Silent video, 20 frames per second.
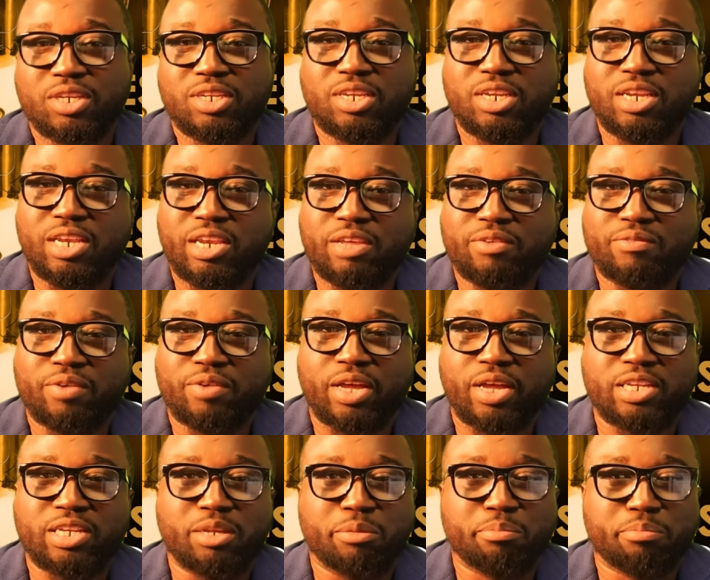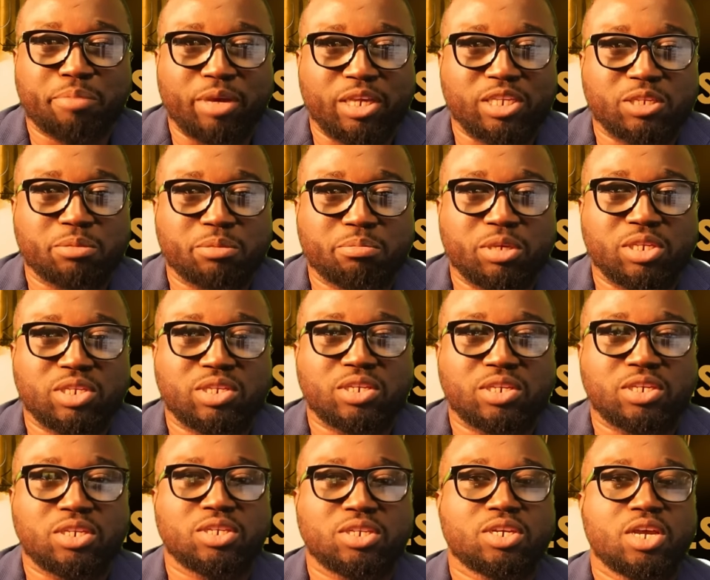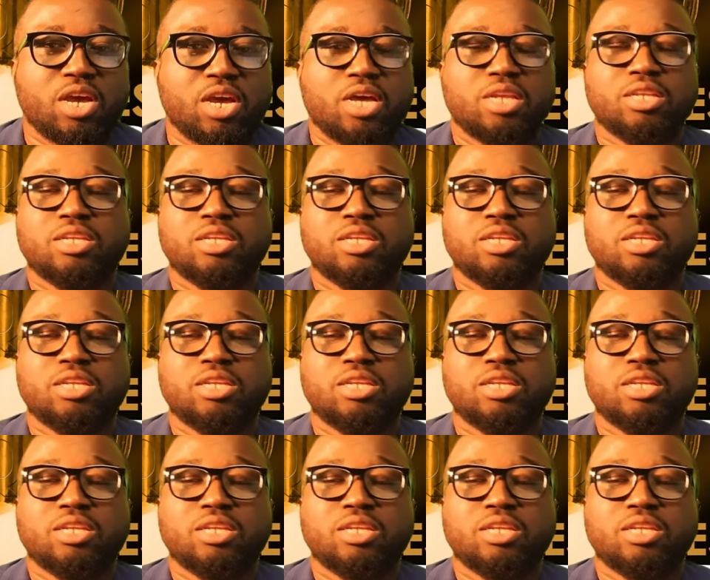delivered the best message.